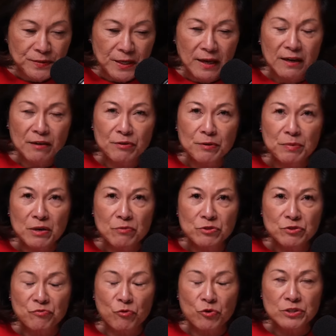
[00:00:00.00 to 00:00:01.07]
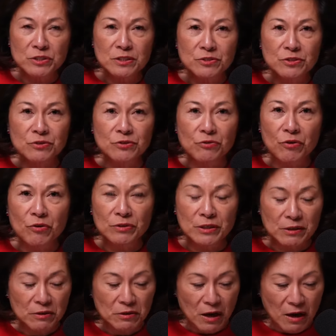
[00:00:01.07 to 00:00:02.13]
And everybody was forced into their own
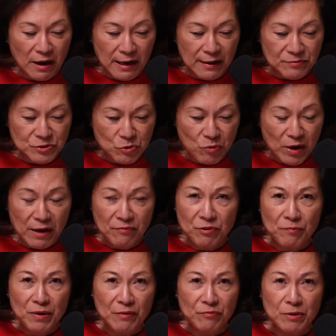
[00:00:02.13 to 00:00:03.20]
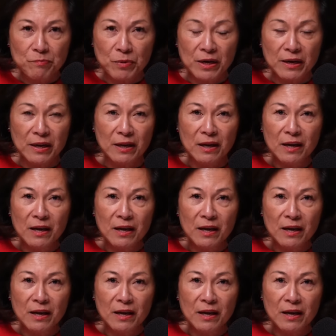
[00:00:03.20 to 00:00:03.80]
little lives away from everybody.